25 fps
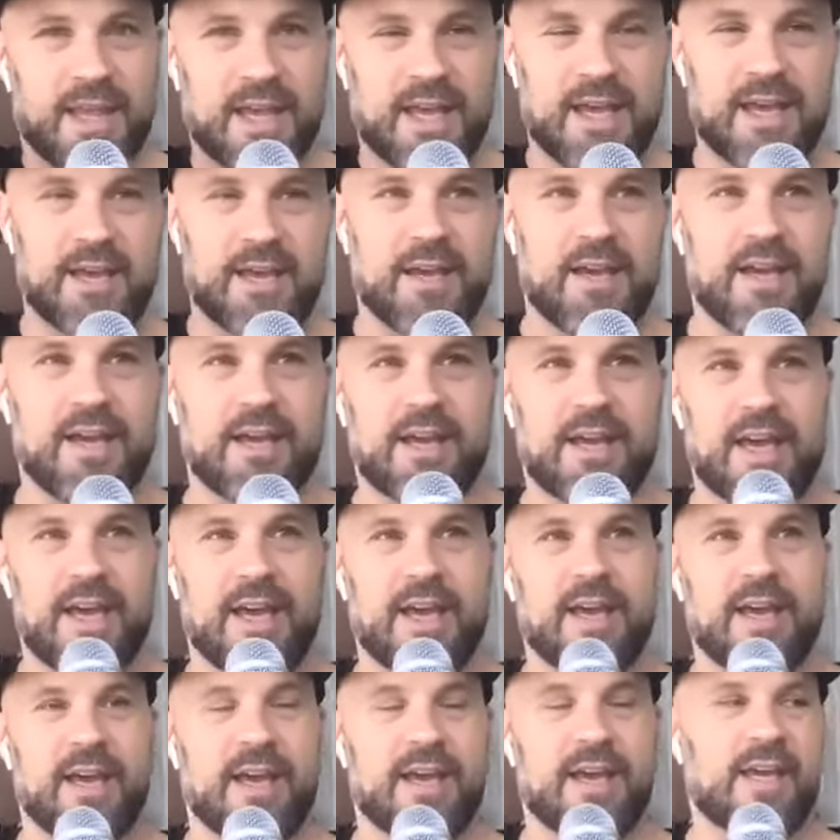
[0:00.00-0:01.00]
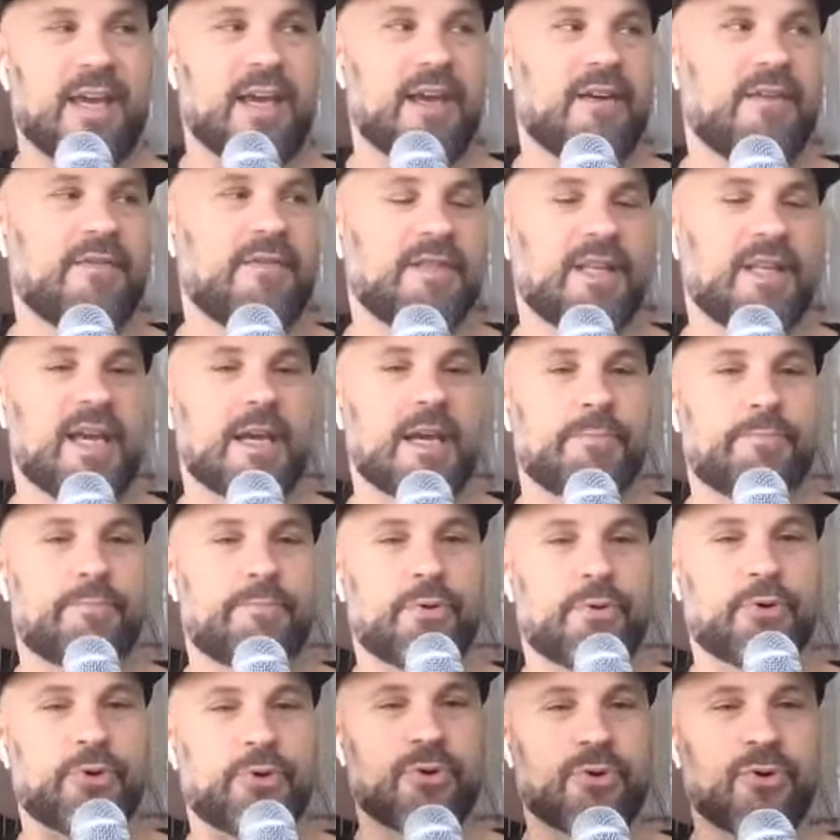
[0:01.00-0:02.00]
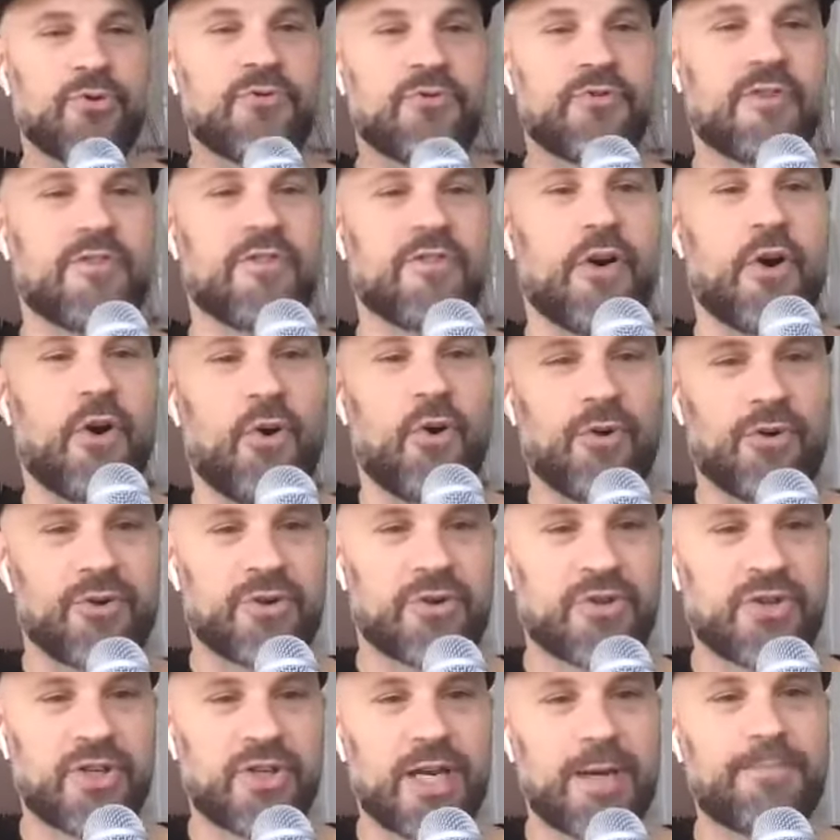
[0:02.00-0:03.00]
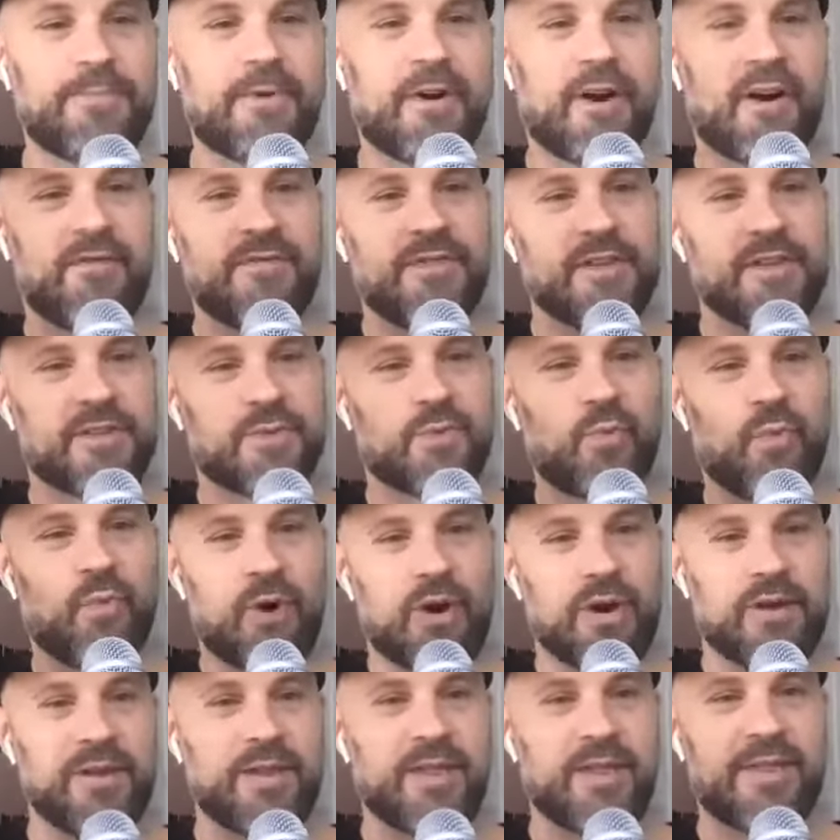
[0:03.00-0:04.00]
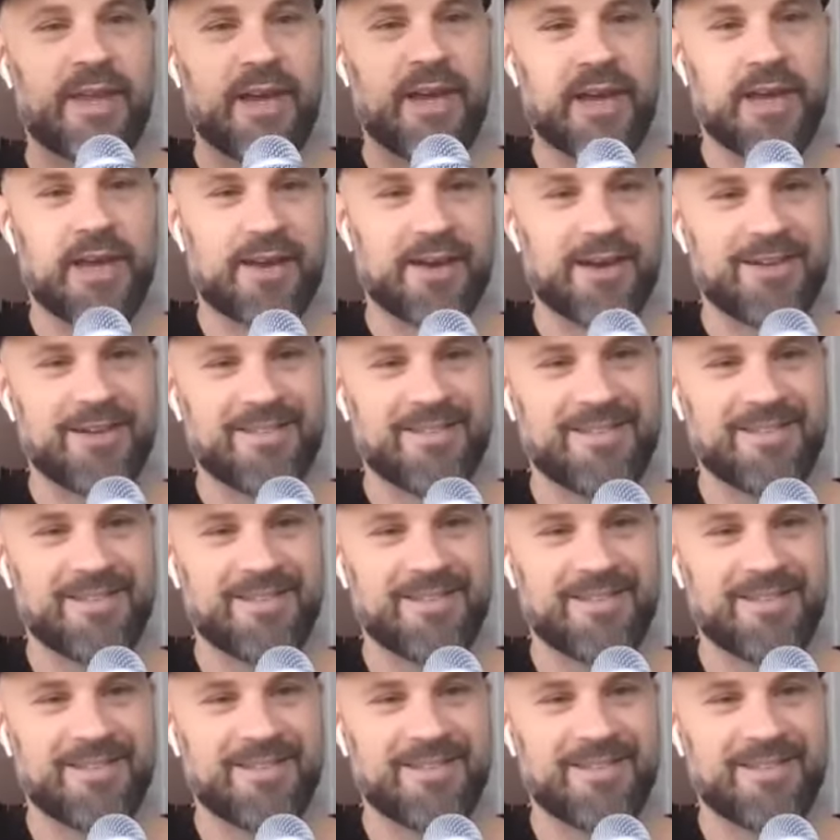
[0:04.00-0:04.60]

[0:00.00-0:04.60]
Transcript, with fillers: It it it gives like proof of ownership of this one thing.